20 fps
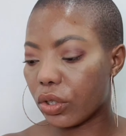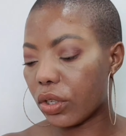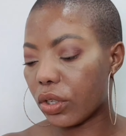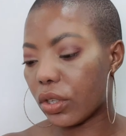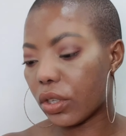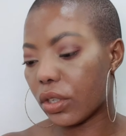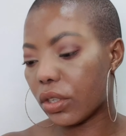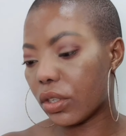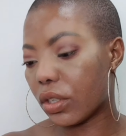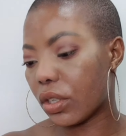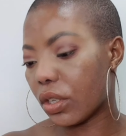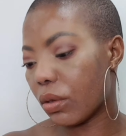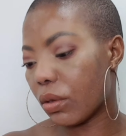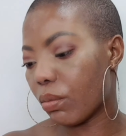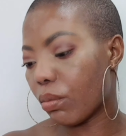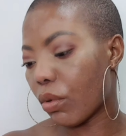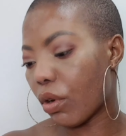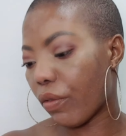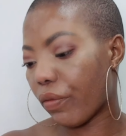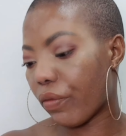This is the
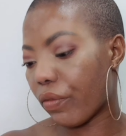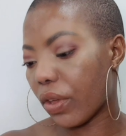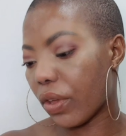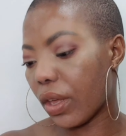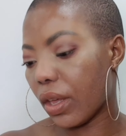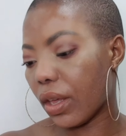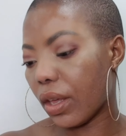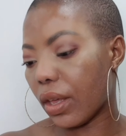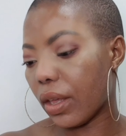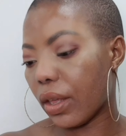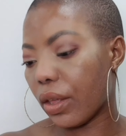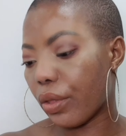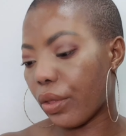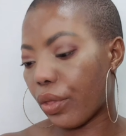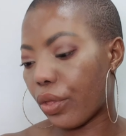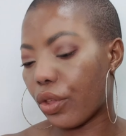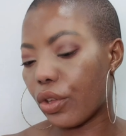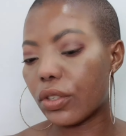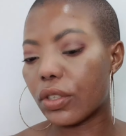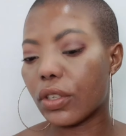Morphe
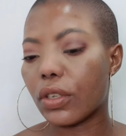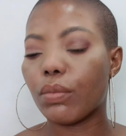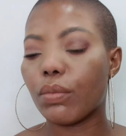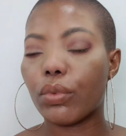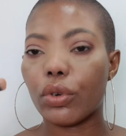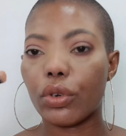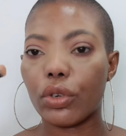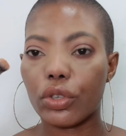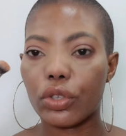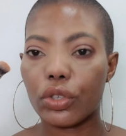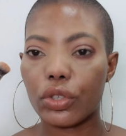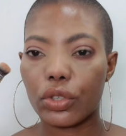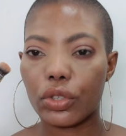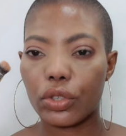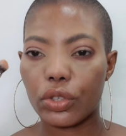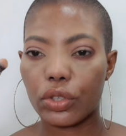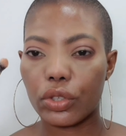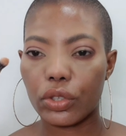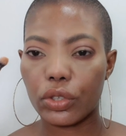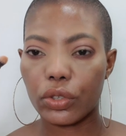E13
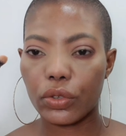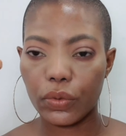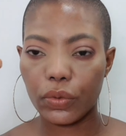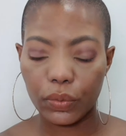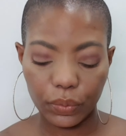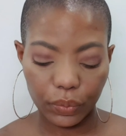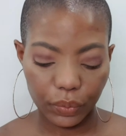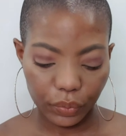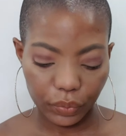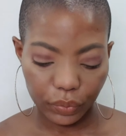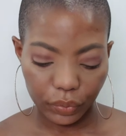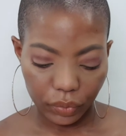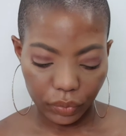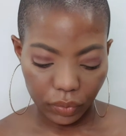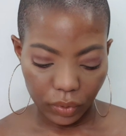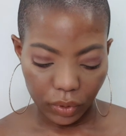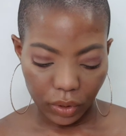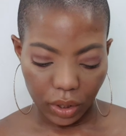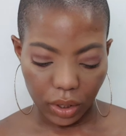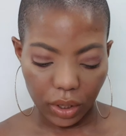brush.
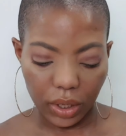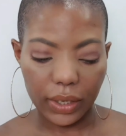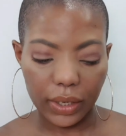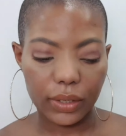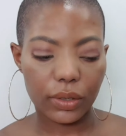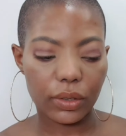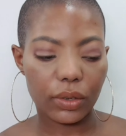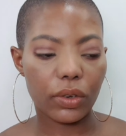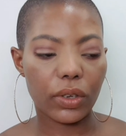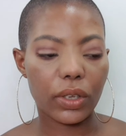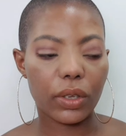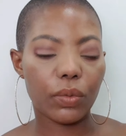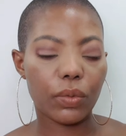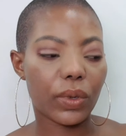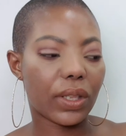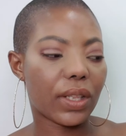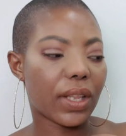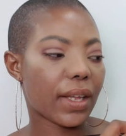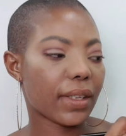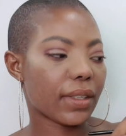I like to go in
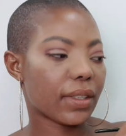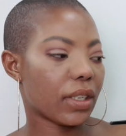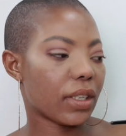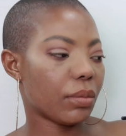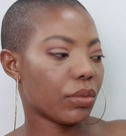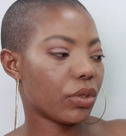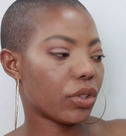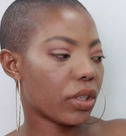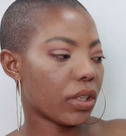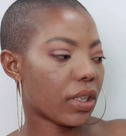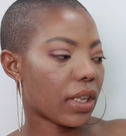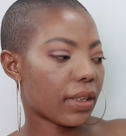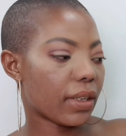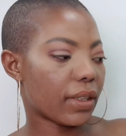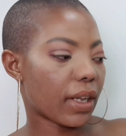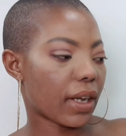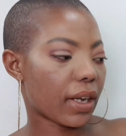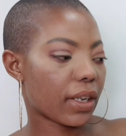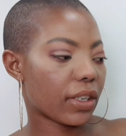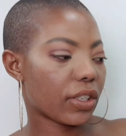with that same shade, that
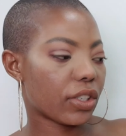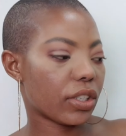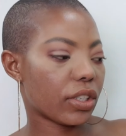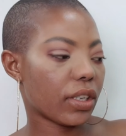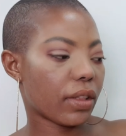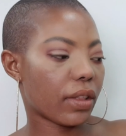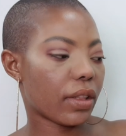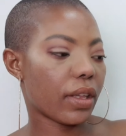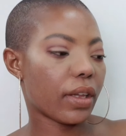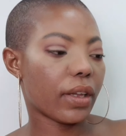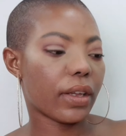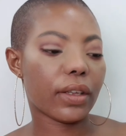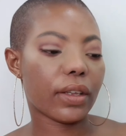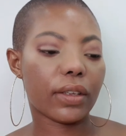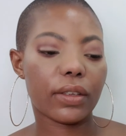darker shade there,